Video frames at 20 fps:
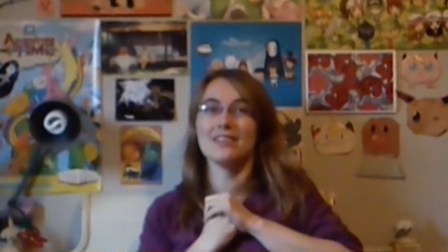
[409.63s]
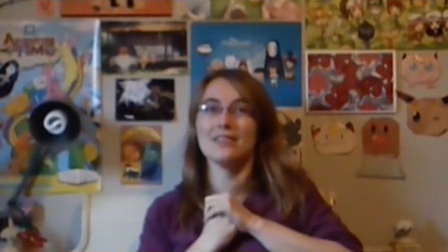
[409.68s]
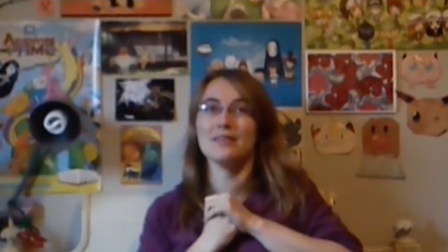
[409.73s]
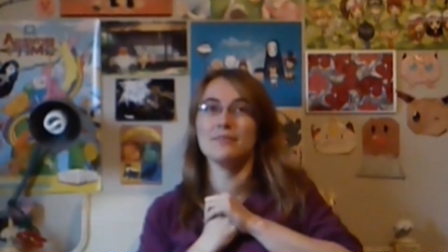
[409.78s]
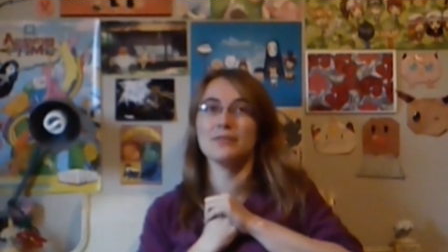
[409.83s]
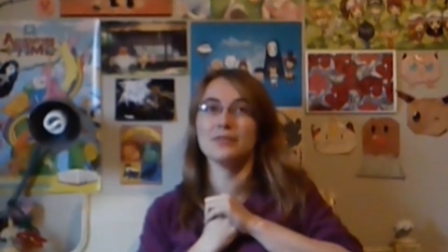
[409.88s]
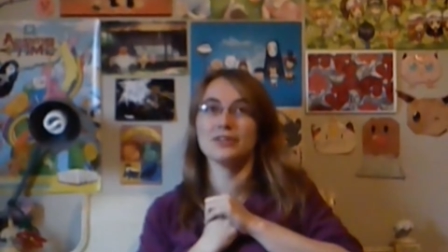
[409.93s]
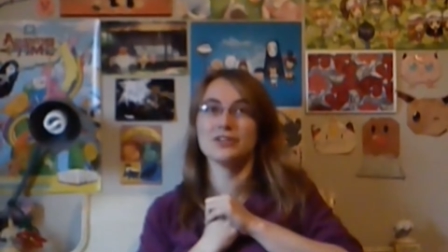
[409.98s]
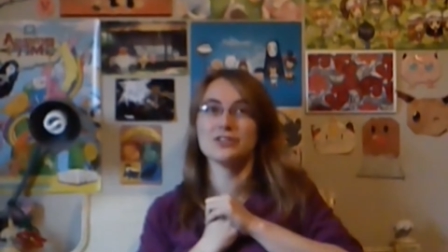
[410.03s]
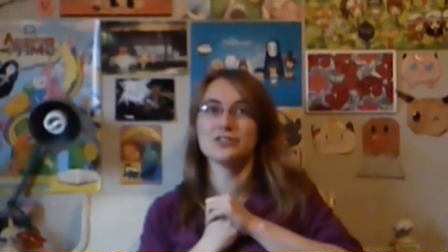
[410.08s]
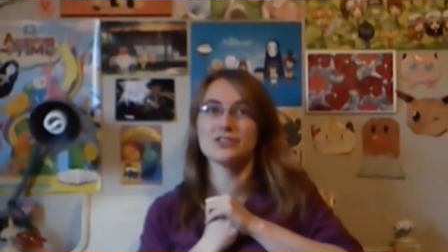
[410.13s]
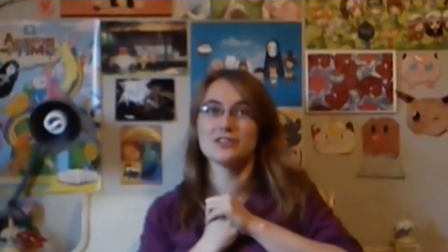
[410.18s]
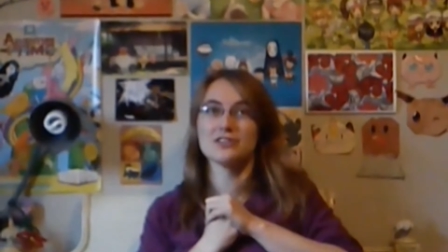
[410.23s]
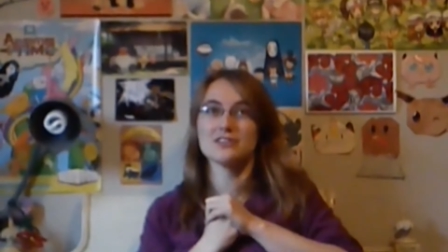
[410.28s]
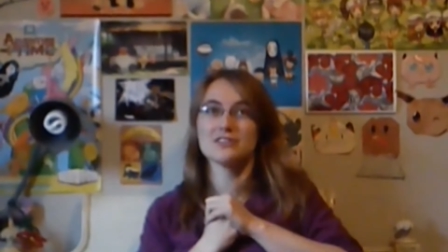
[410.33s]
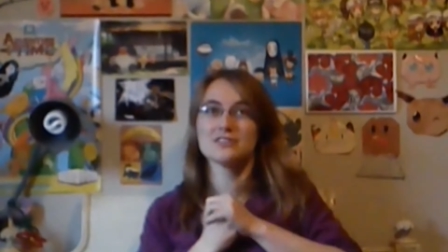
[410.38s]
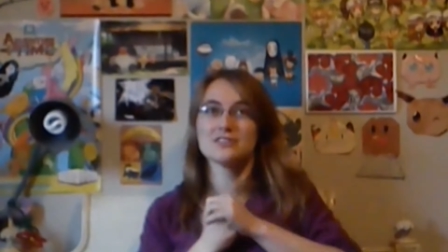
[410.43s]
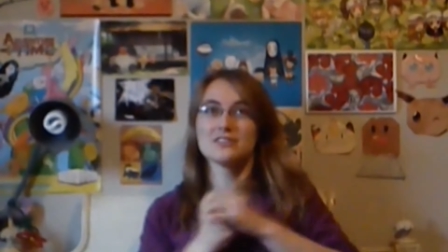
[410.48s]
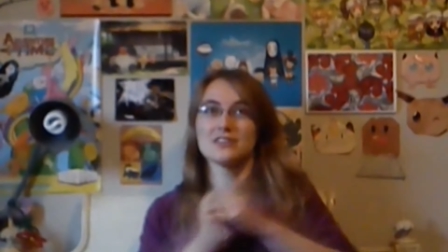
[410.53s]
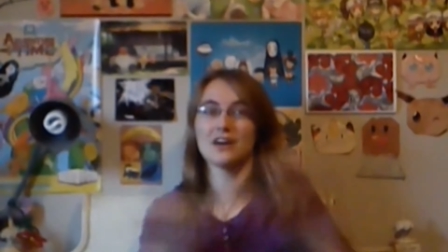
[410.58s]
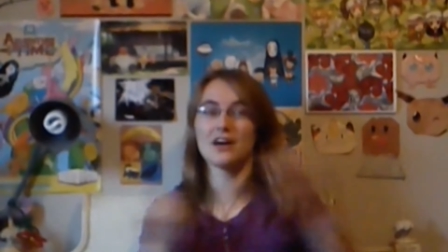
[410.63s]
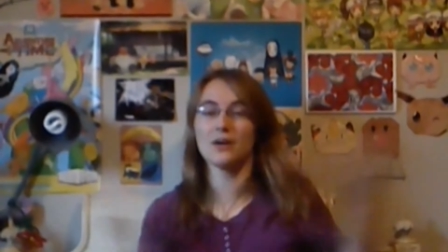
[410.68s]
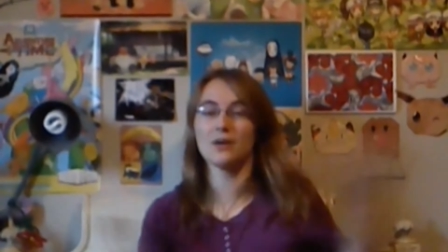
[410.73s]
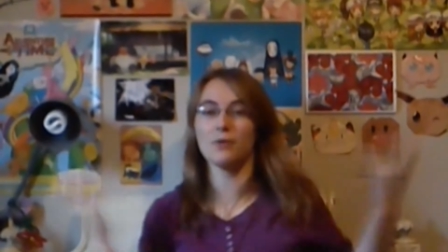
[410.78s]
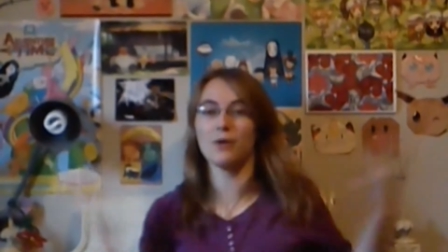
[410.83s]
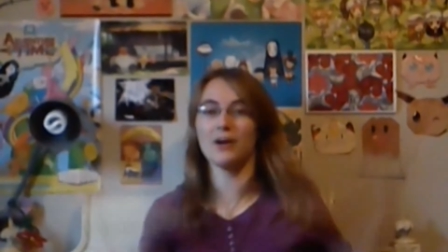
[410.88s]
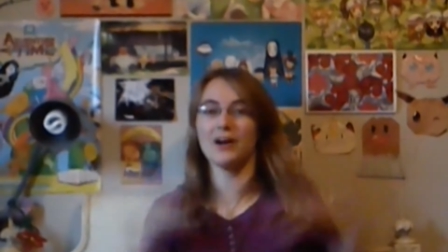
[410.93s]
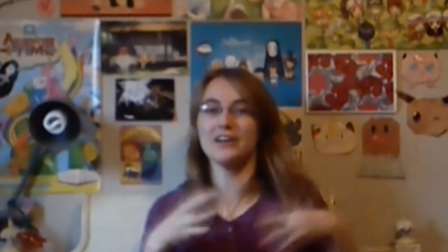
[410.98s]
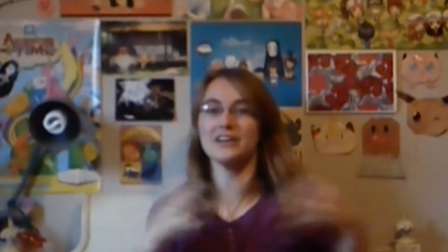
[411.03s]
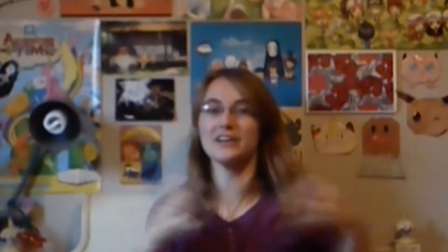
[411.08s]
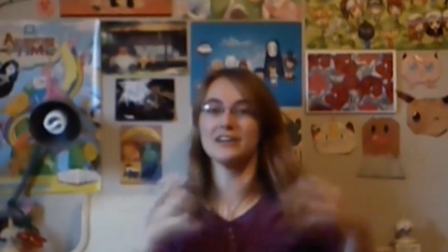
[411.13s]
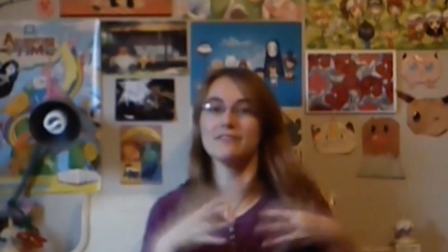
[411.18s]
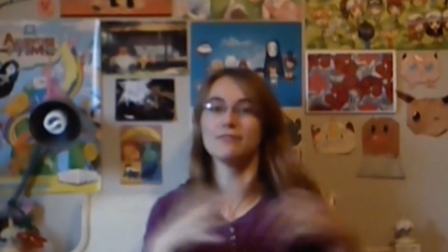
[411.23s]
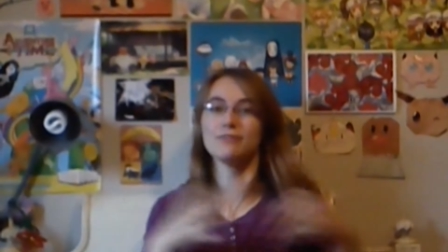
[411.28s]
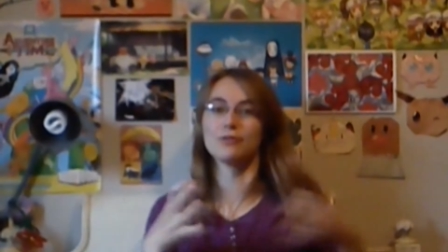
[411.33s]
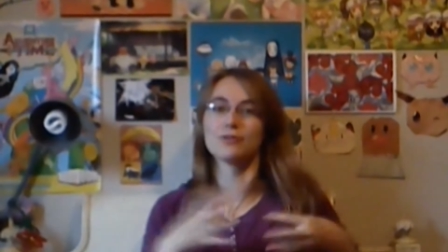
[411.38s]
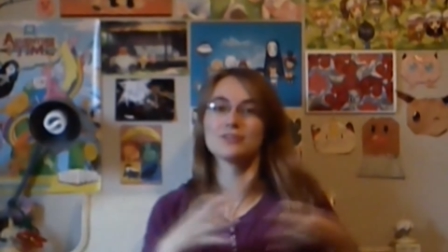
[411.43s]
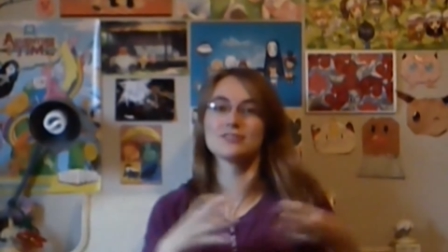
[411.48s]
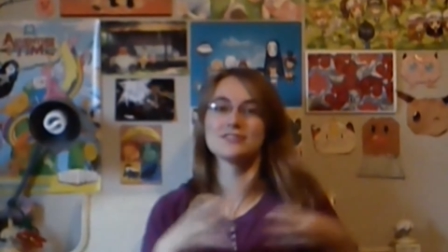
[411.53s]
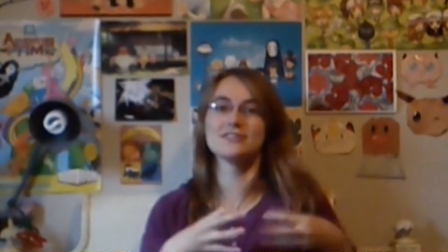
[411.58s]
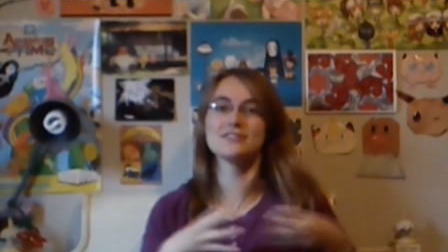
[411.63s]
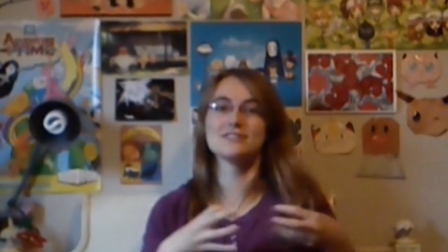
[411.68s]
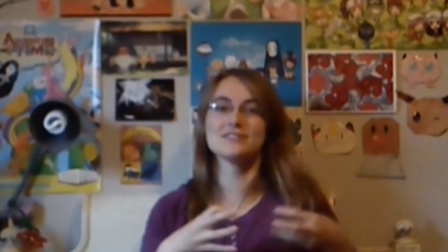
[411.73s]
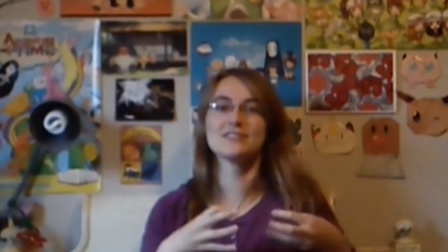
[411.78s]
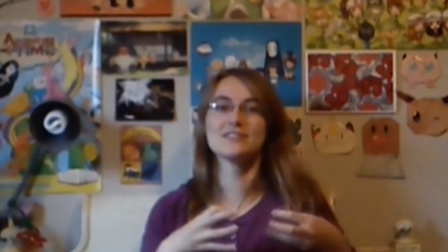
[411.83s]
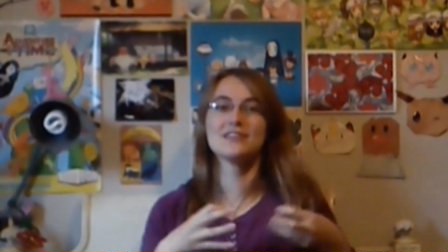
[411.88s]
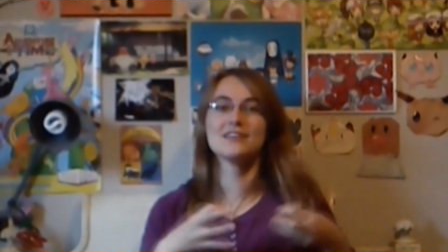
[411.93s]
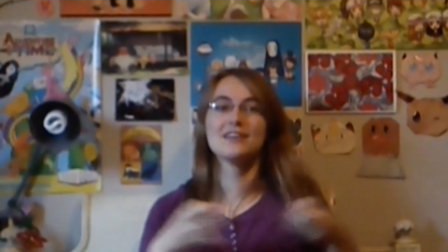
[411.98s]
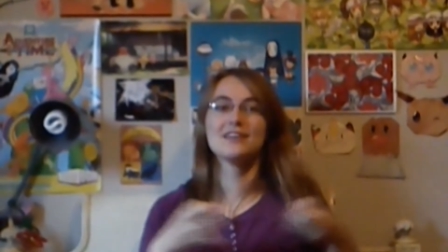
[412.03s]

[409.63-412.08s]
the malicious, unwinding forces.